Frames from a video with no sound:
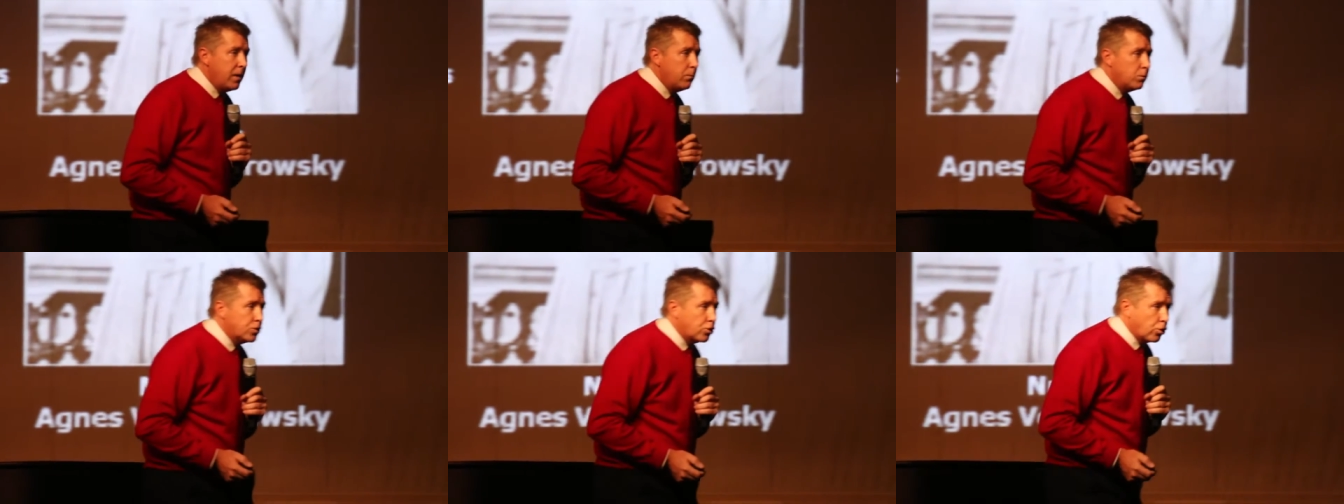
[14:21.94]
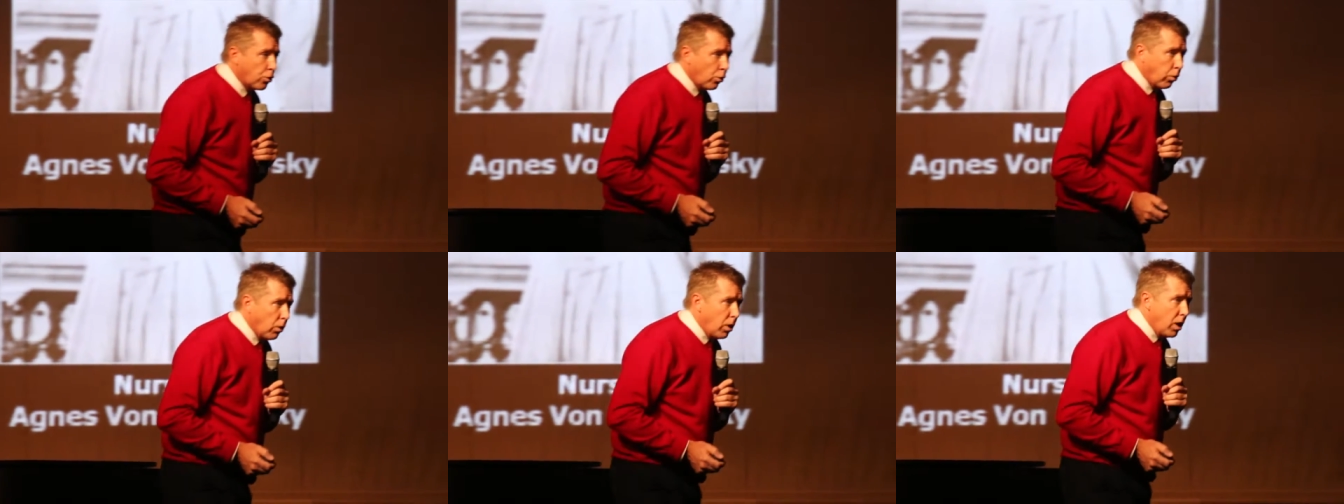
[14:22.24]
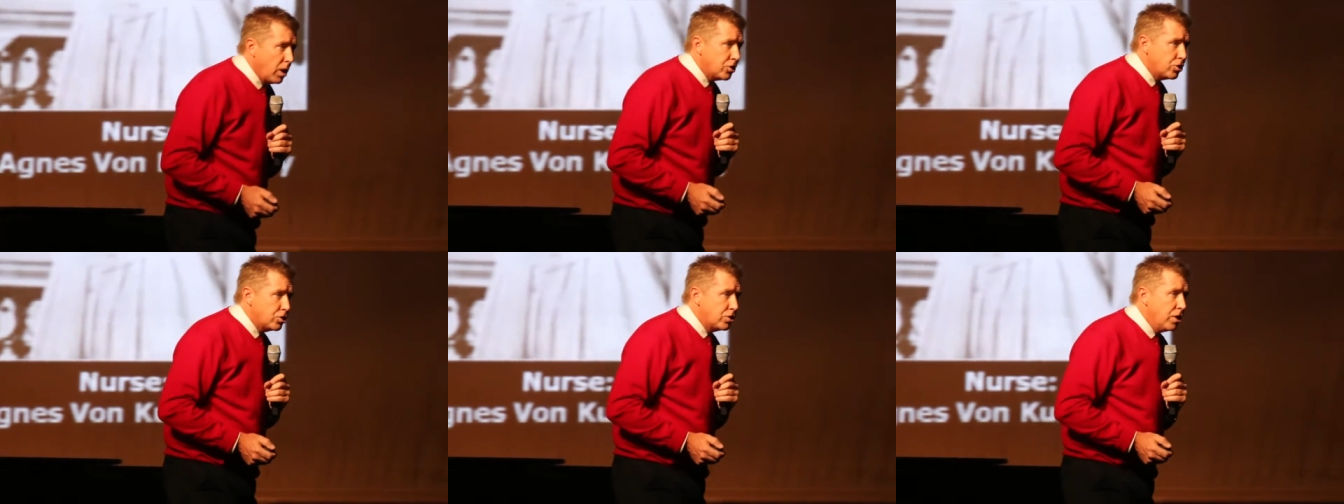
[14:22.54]
He was
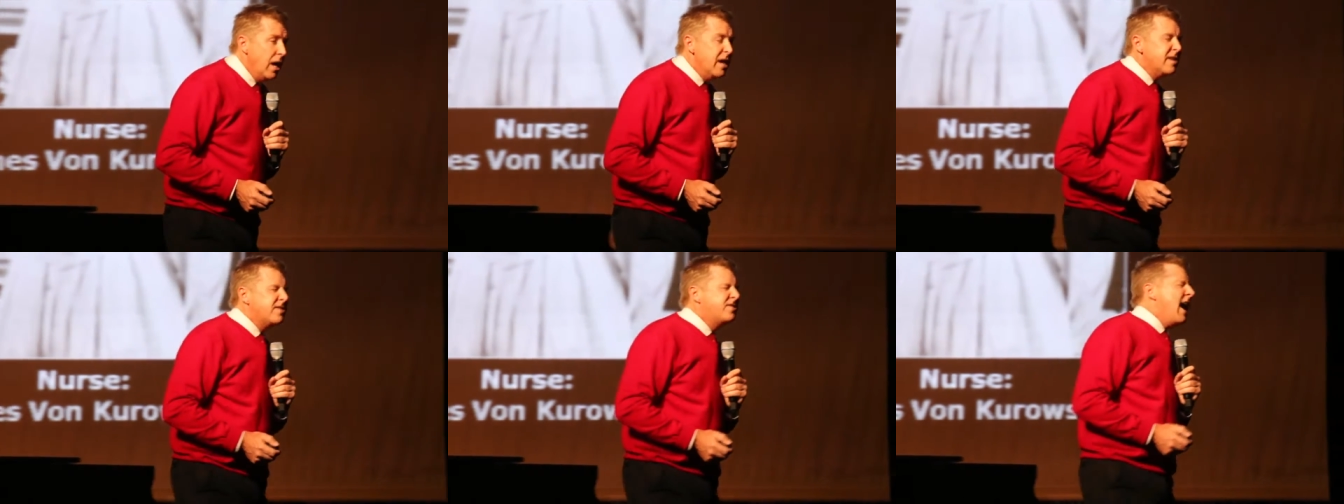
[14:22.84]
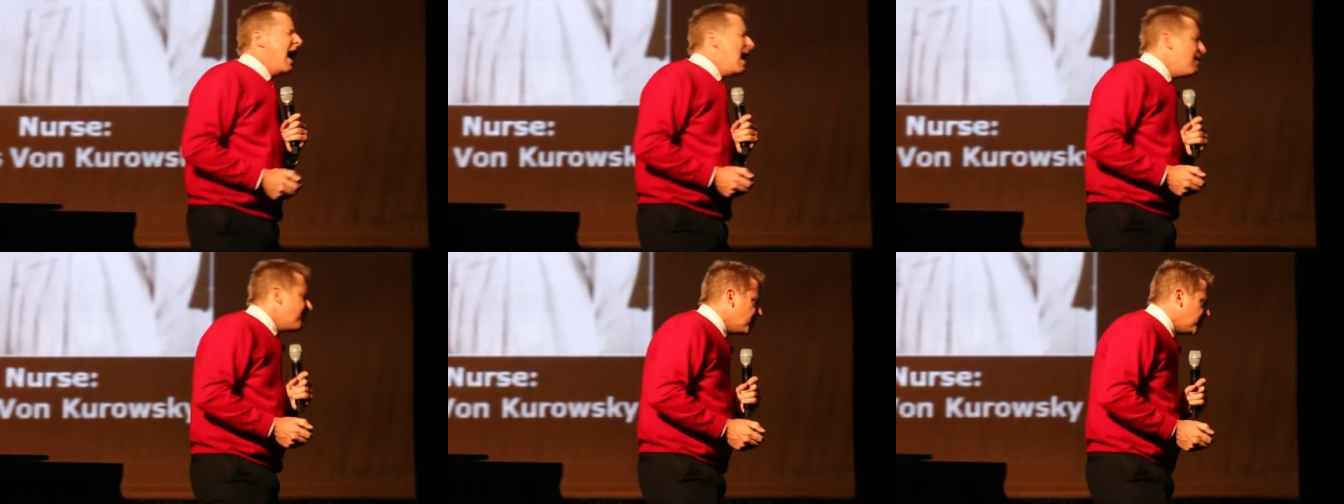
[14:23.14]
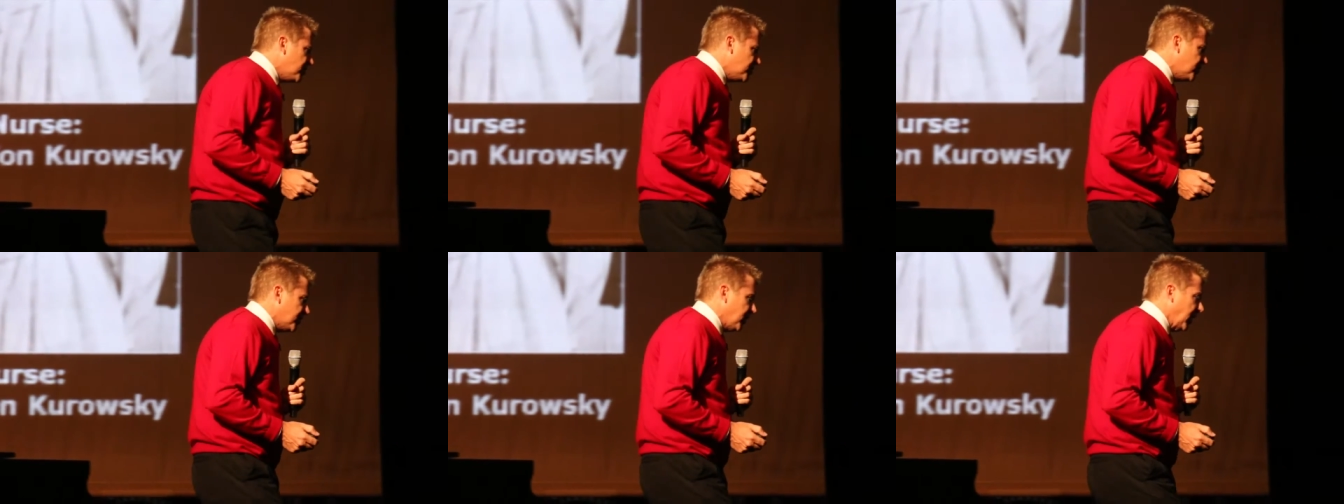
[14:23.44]
crushed,
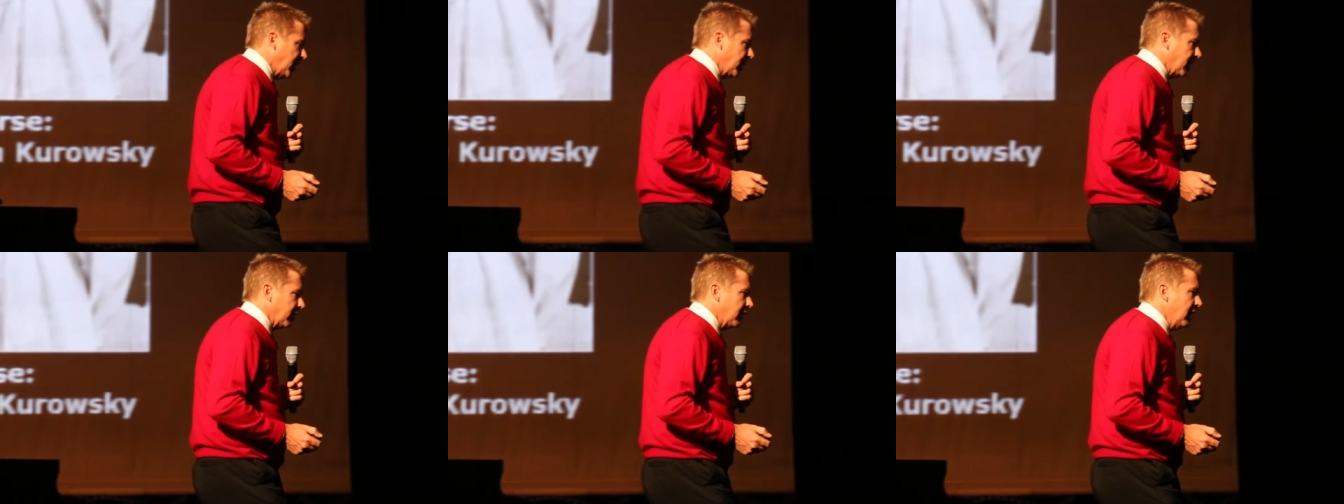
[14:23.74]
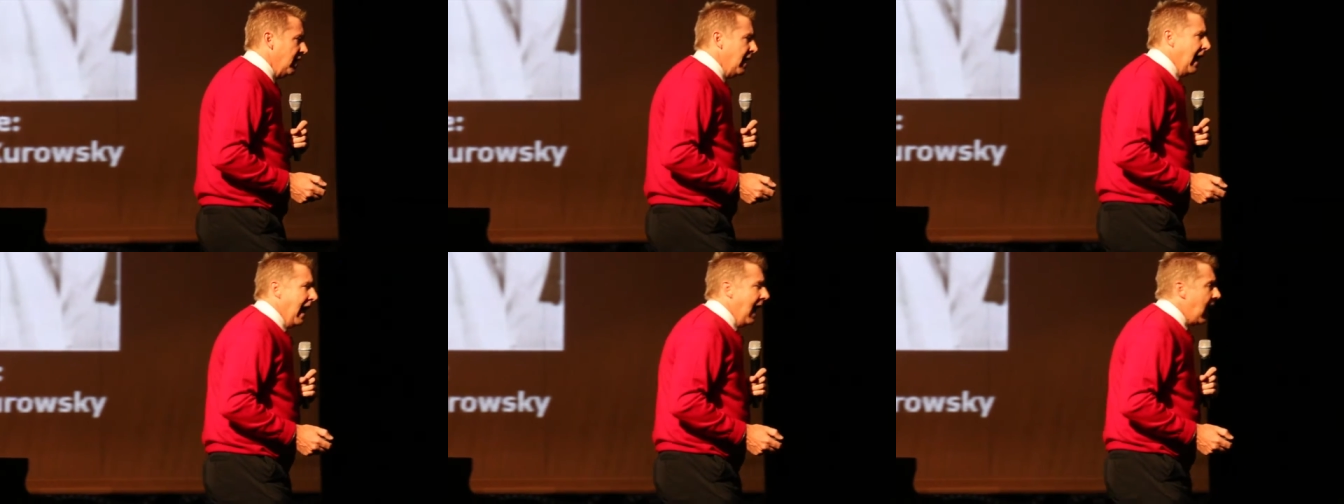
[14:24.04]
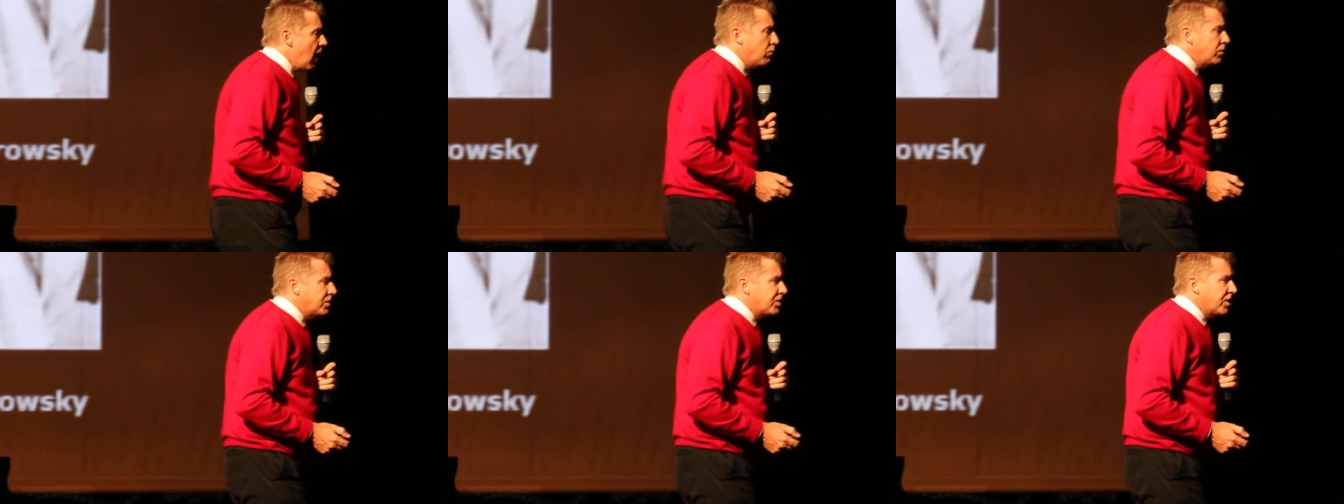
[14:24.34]
devastated.
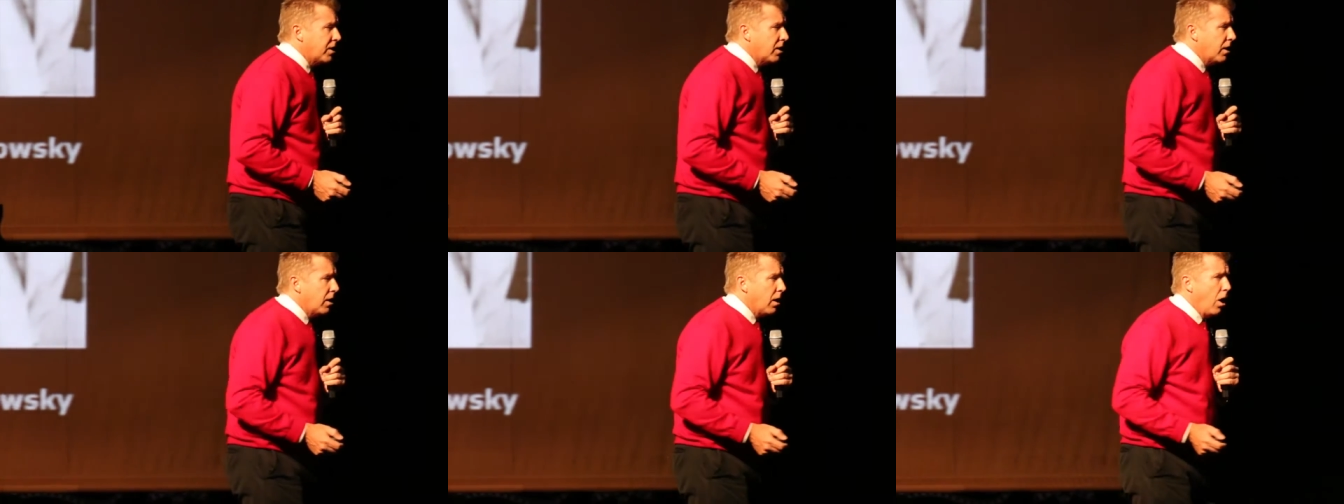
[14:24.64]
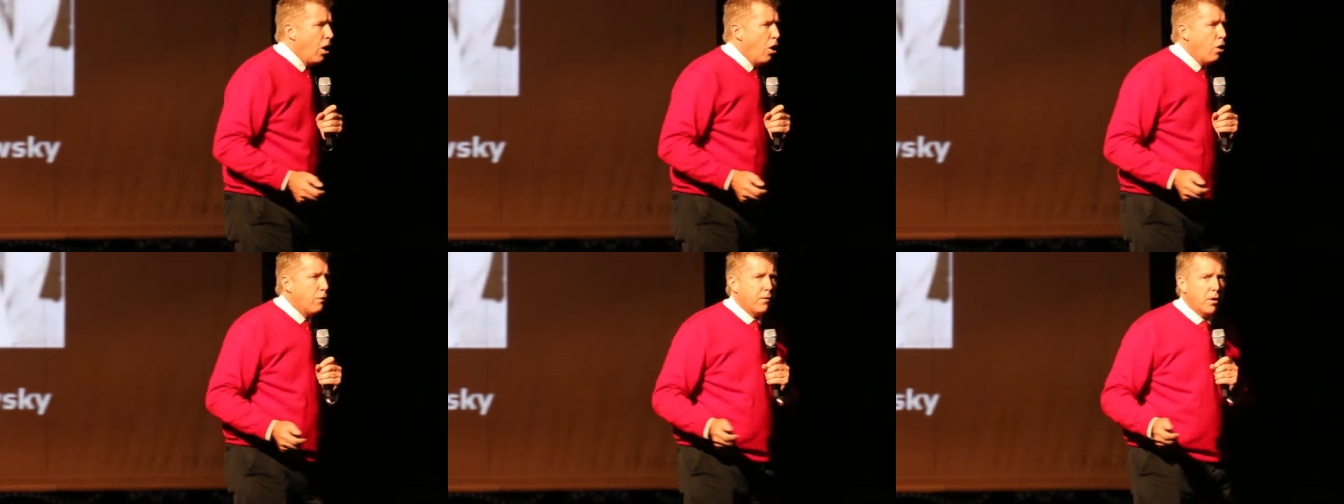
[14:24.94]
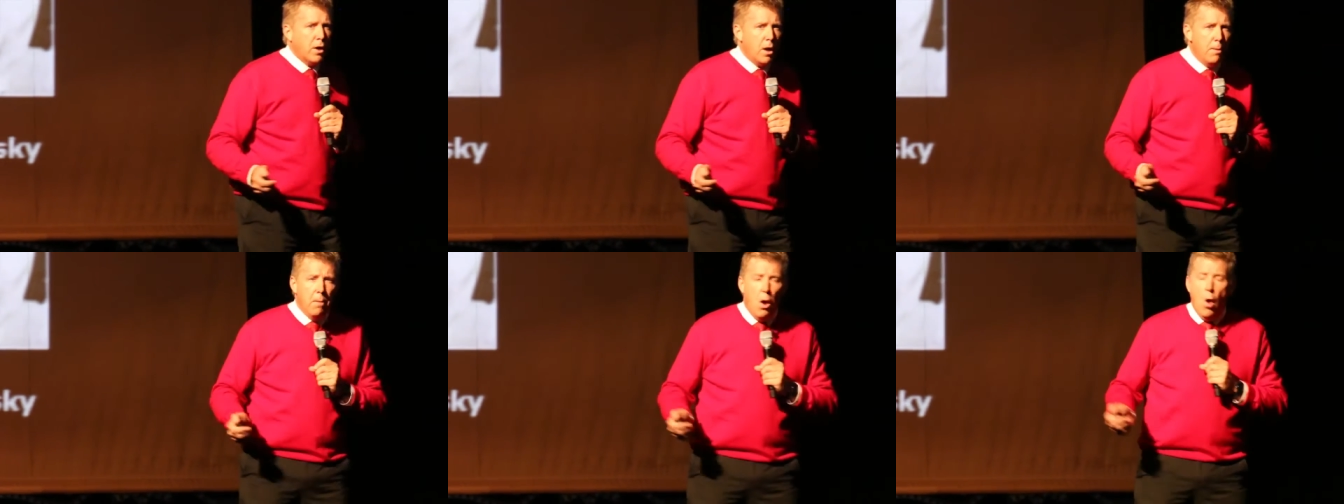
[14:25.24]
How is he going to
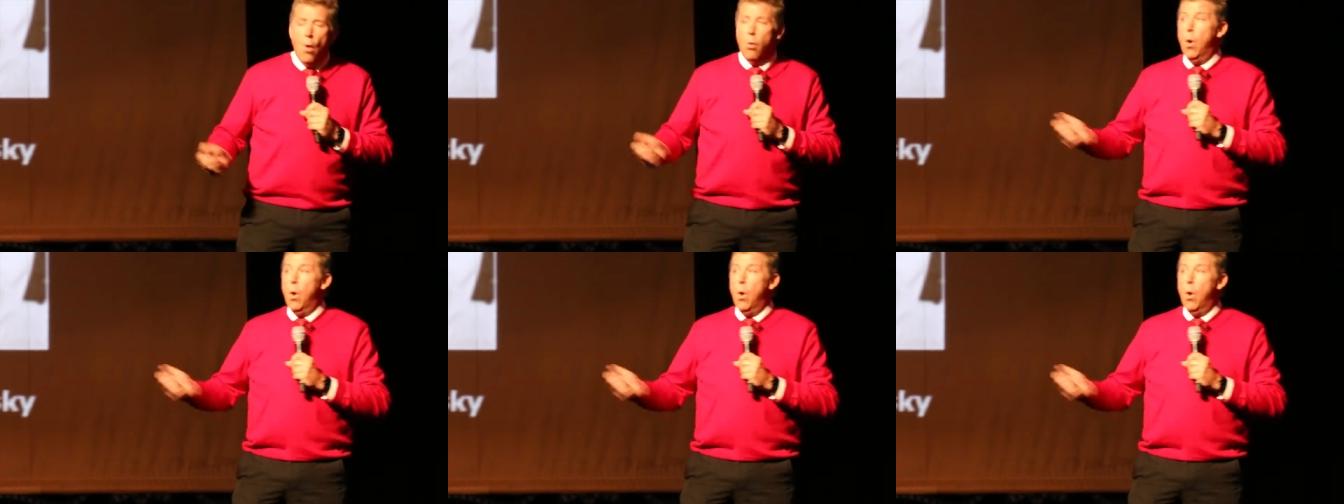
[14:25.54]
overcome?